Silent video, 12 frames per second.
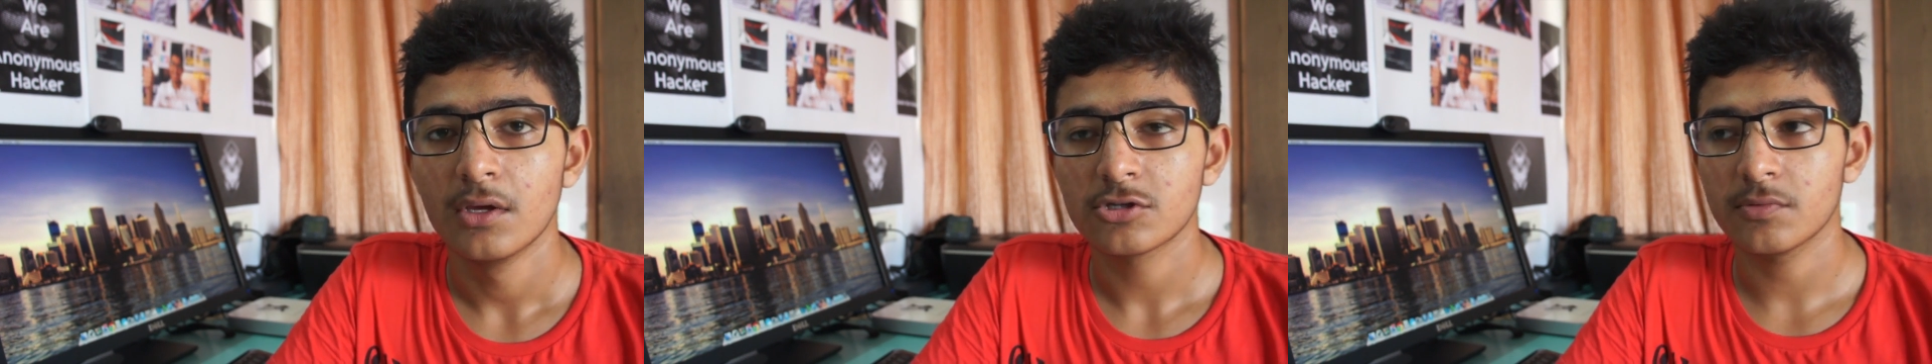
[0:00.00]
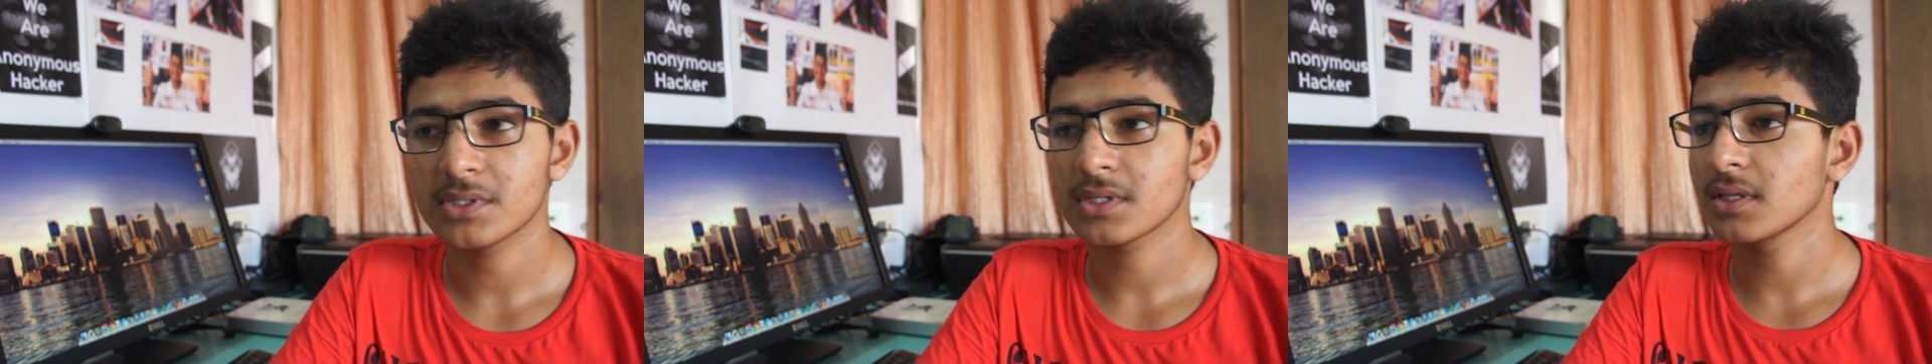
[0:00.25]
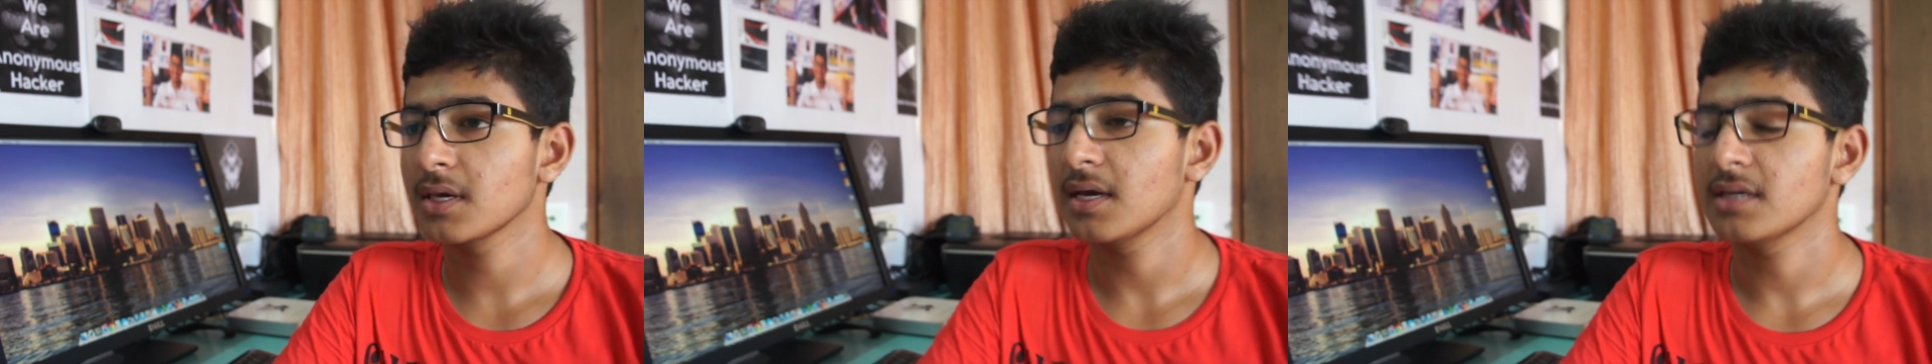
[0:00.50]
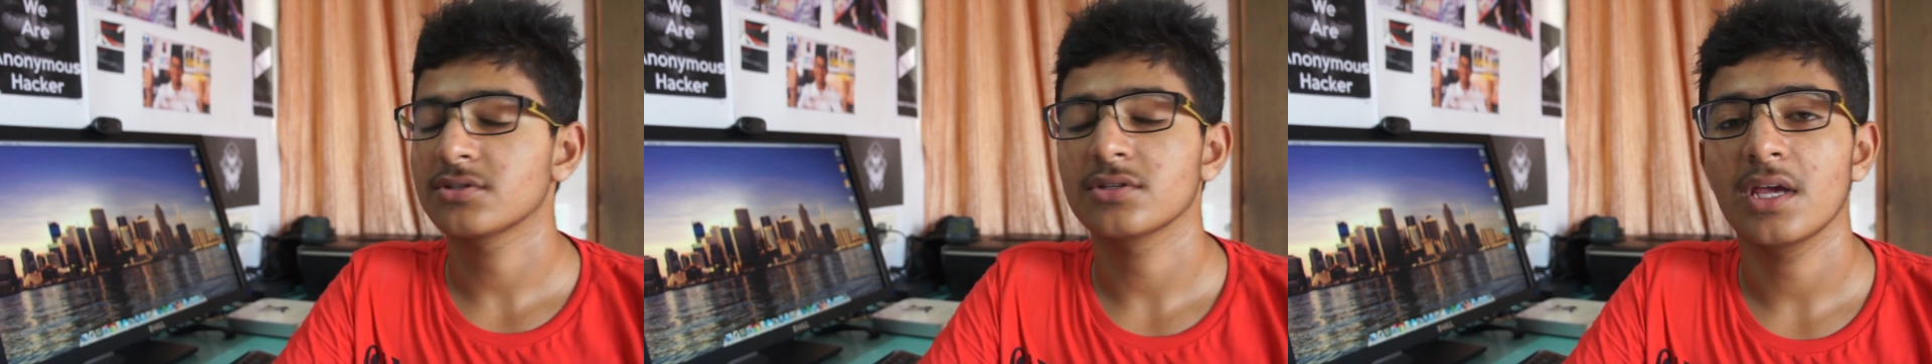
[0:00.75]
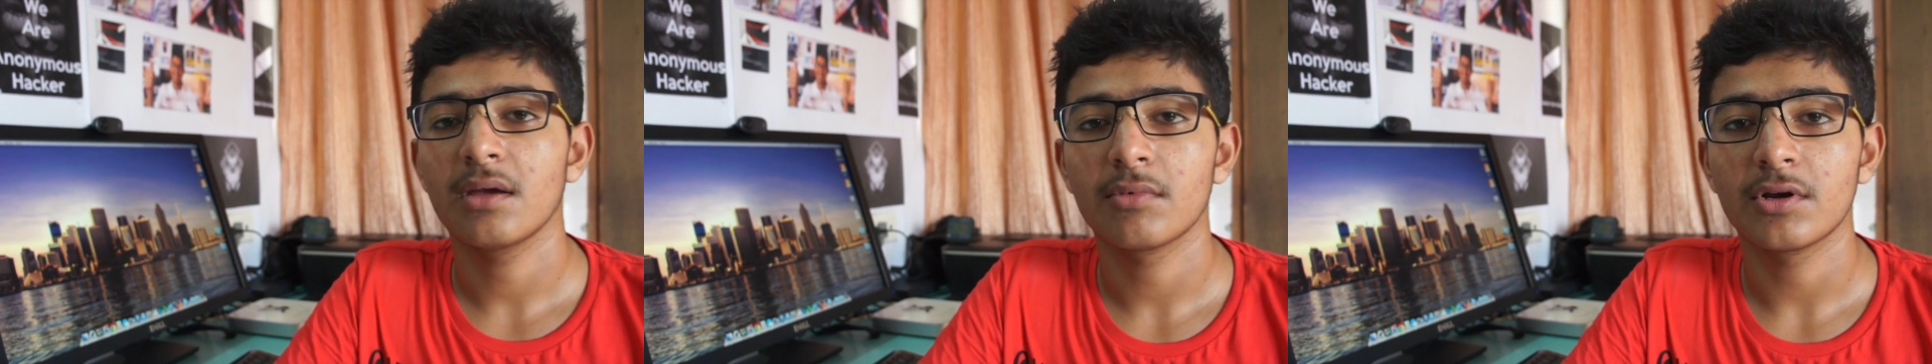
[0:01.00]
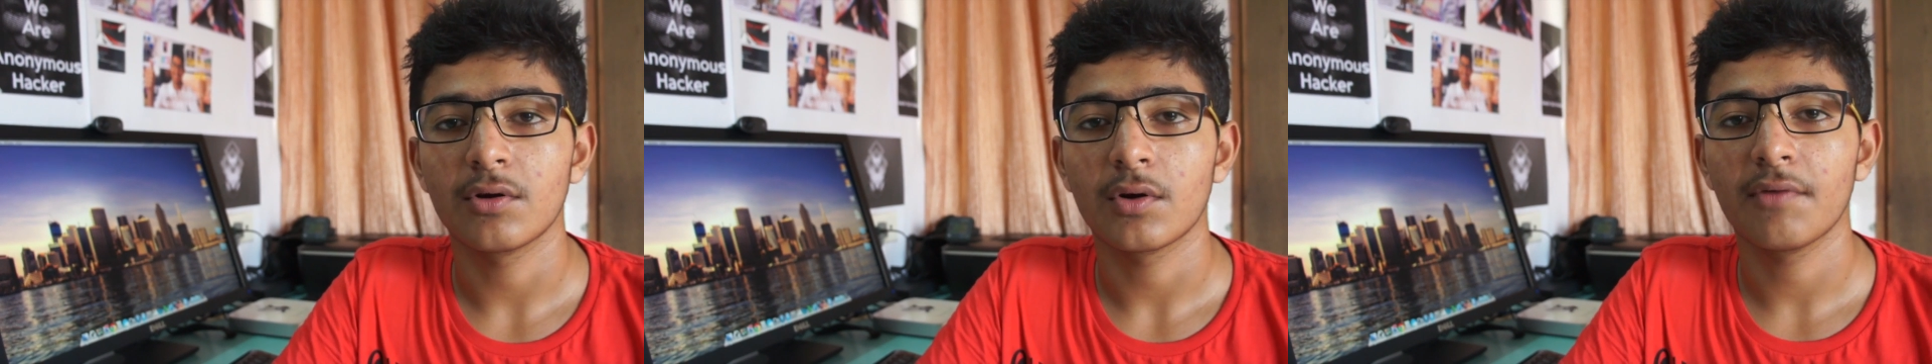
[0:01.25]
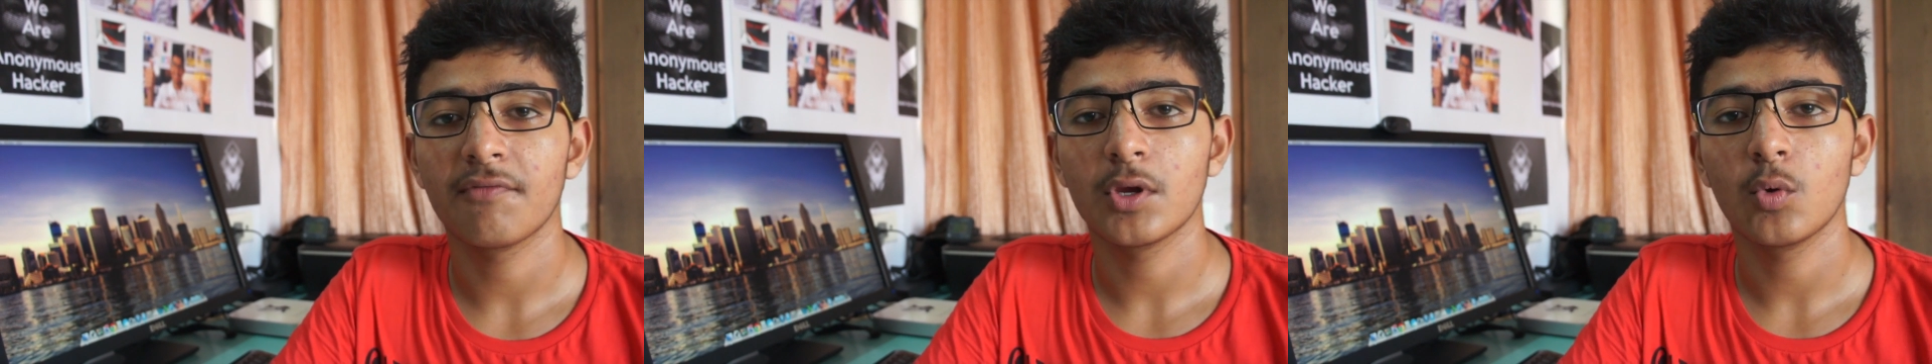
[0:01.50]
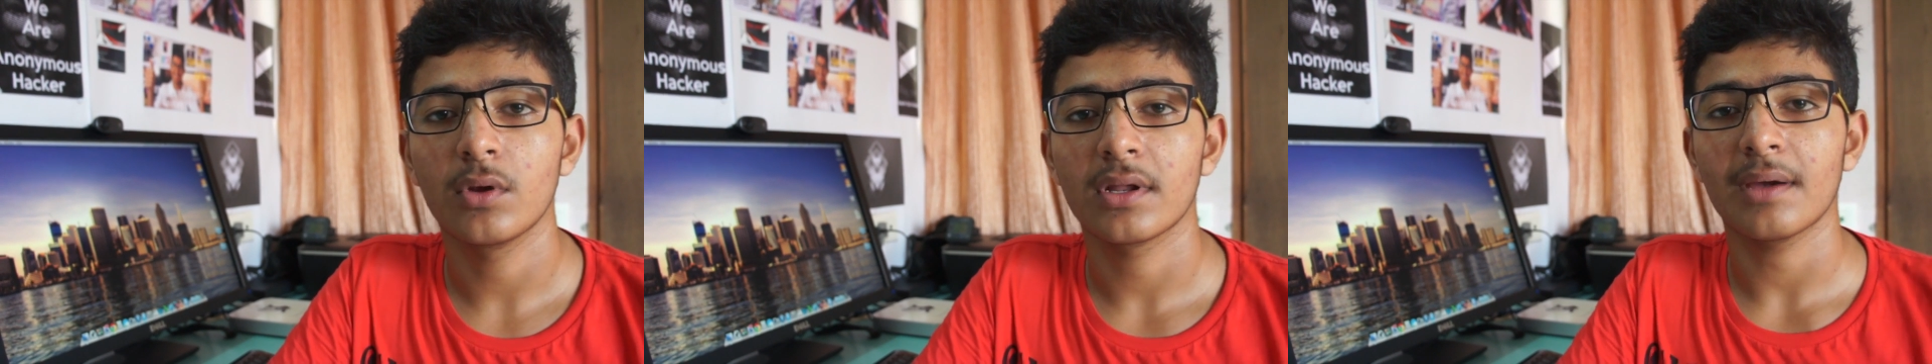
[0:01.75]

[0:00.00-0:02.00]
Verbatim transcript: So basically guys, today I'm going to review an